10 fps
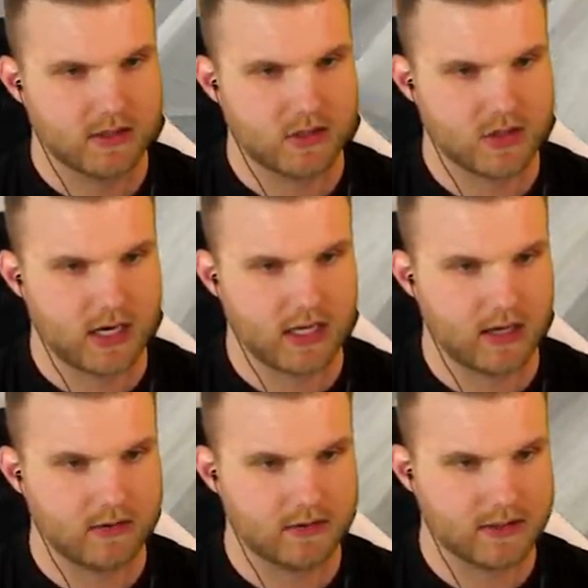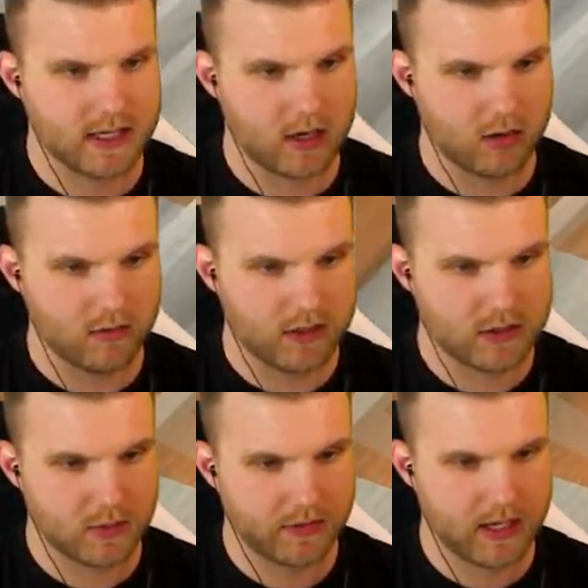Let's try it again. So it's like over
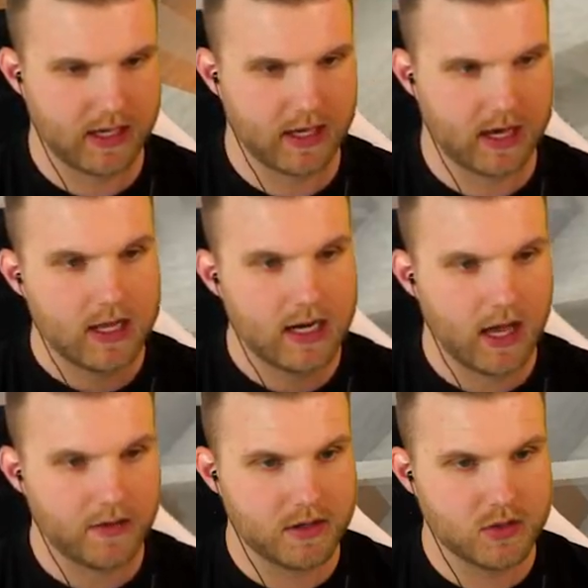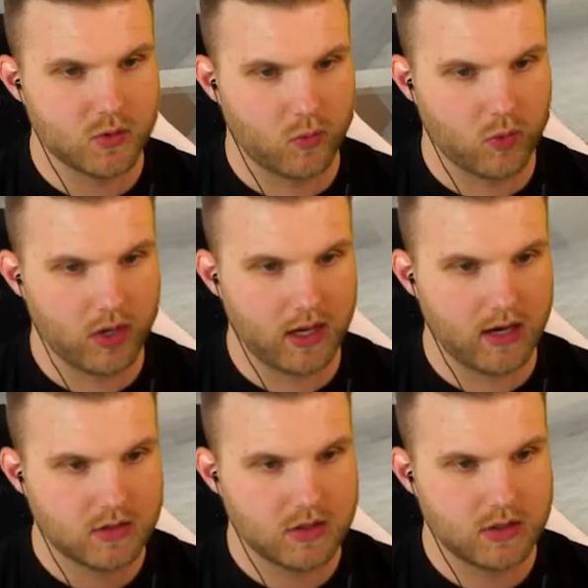this way. Okay, I got it. Now there's
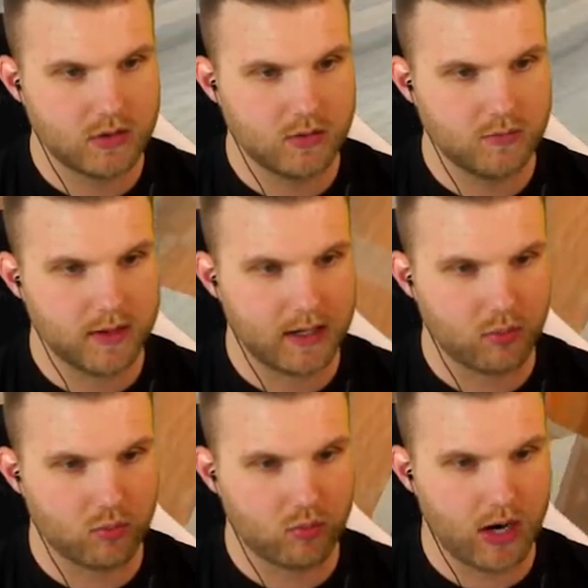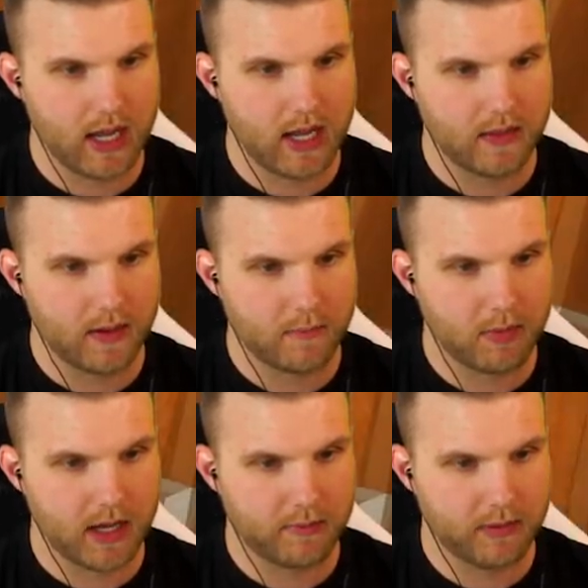one to my right and like
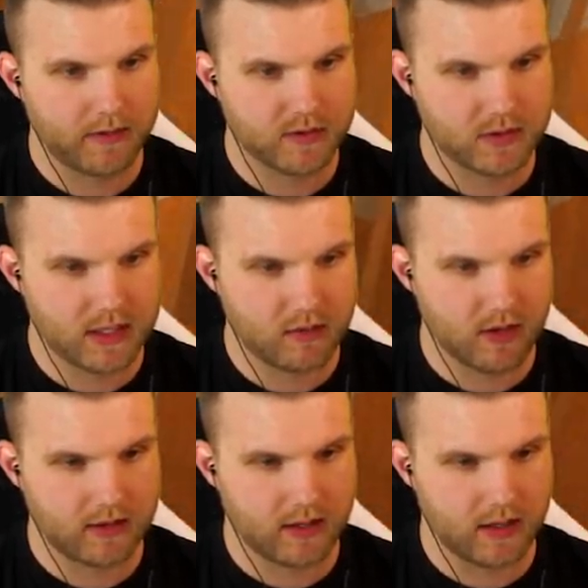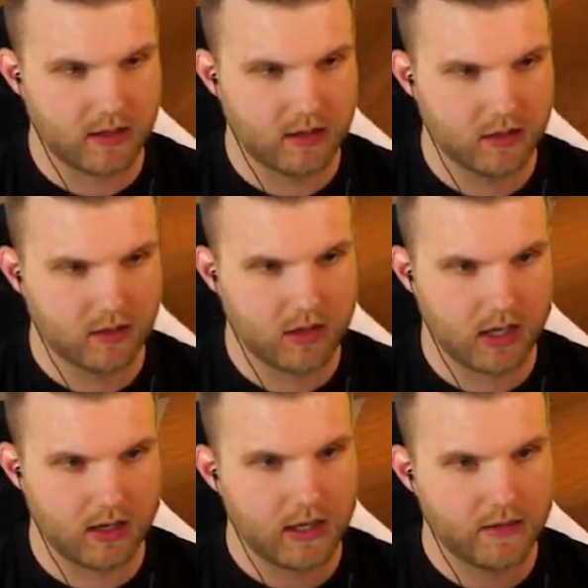bottom left. So it's like right there.
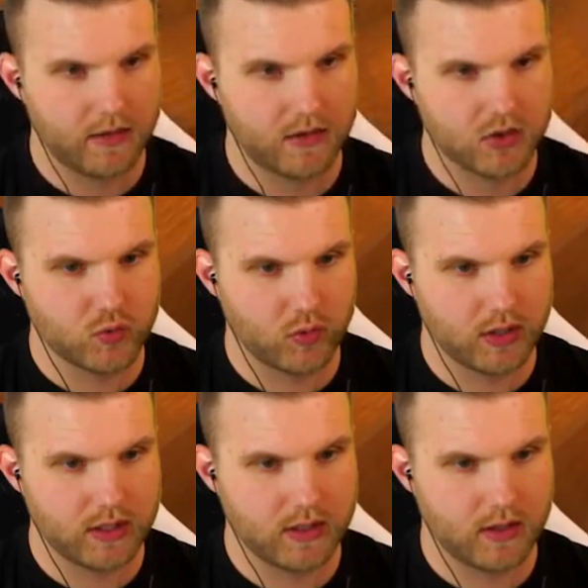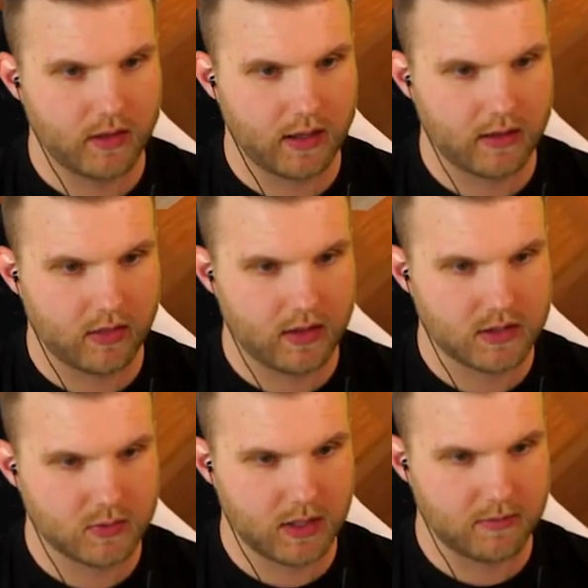Okay. And then there's one like
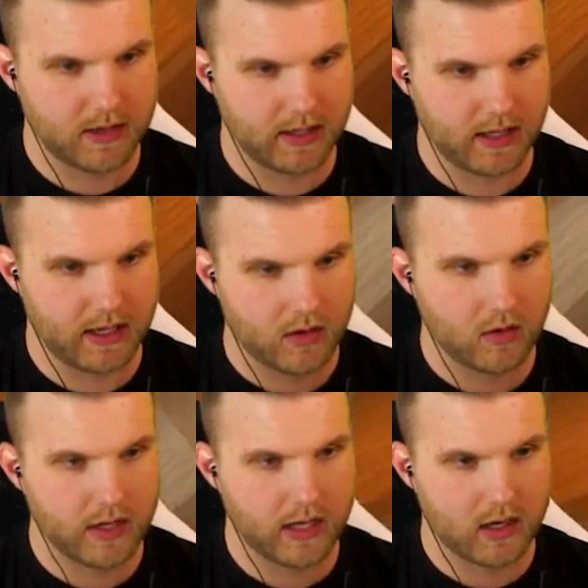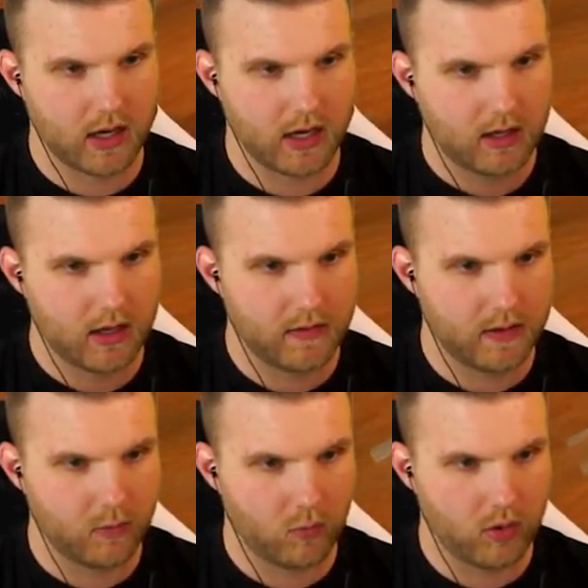this way to my left. Okay, I got it. And
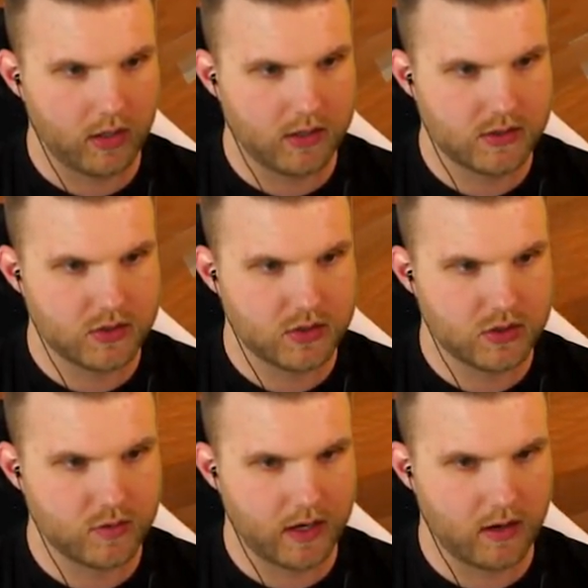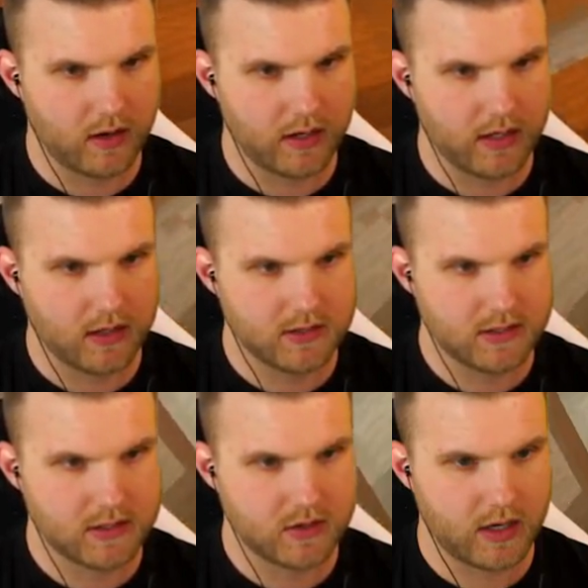then one straight on. Is
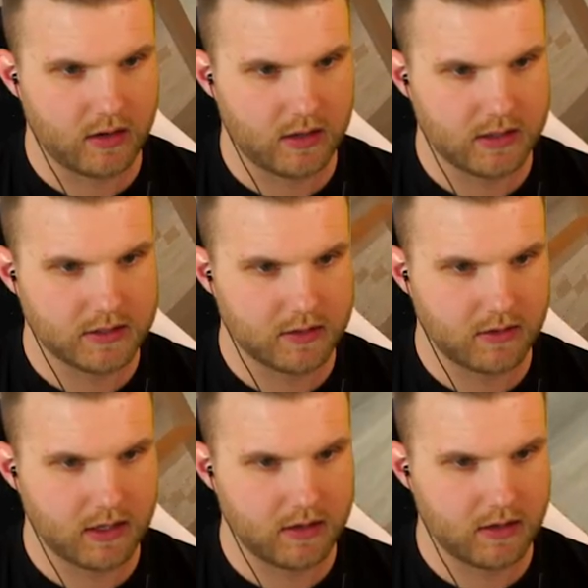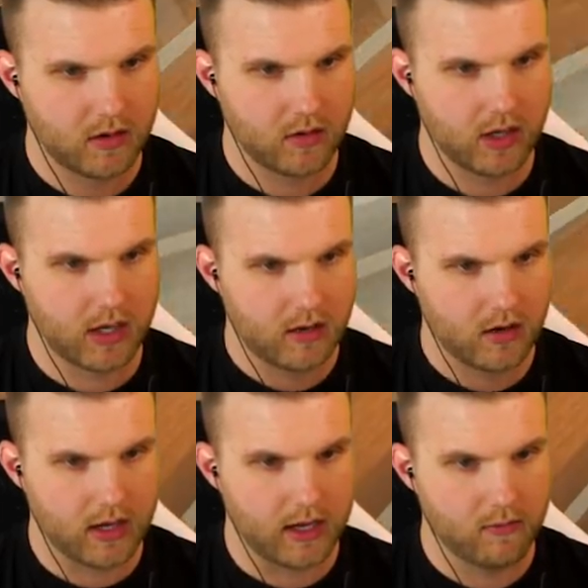it straight on? It's like right here. Okay. Okay.